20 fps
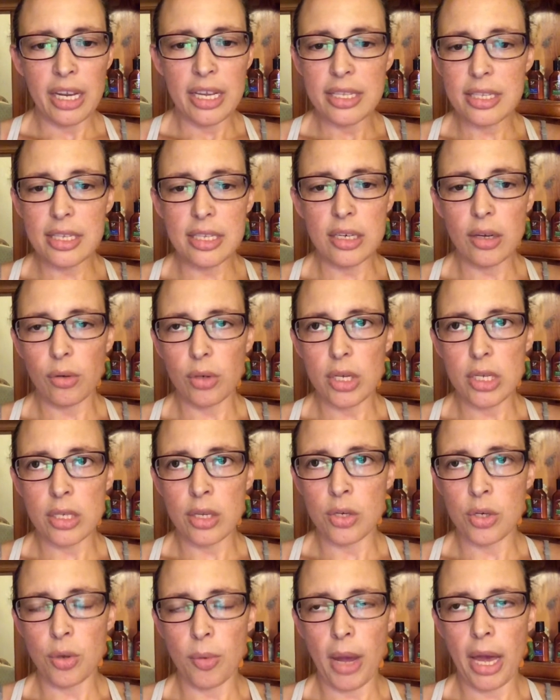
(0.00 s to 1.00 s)
it still
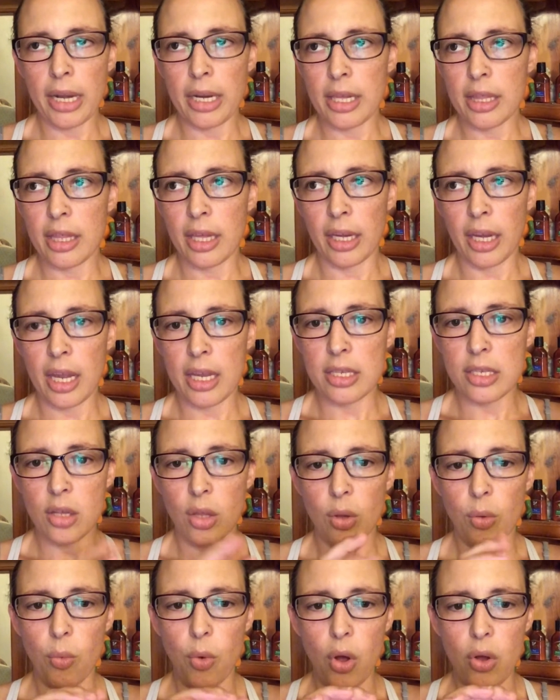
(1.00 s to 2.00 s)
doesn't do anything, and so
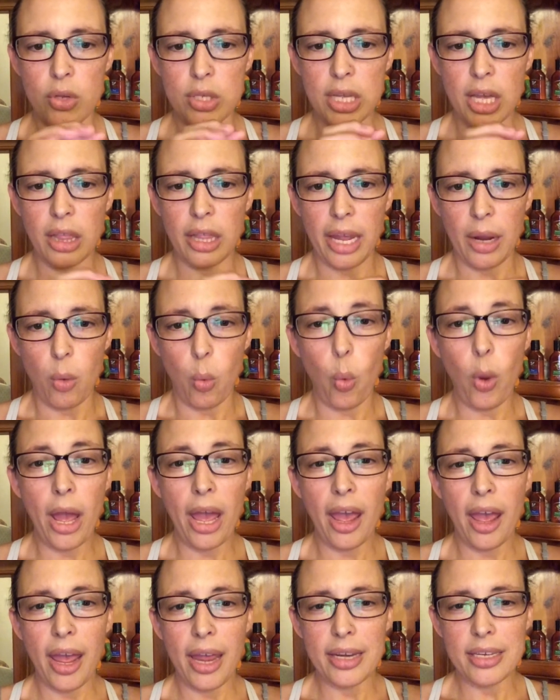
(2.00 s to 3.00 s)
the walls get like
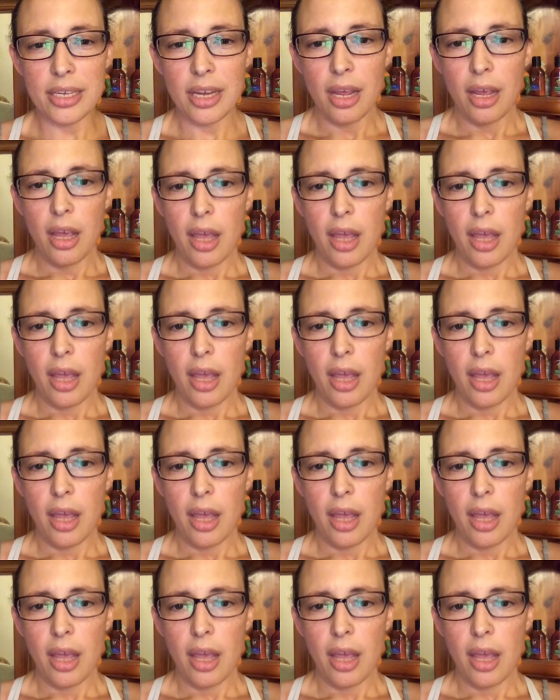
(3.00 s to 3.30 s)
wet,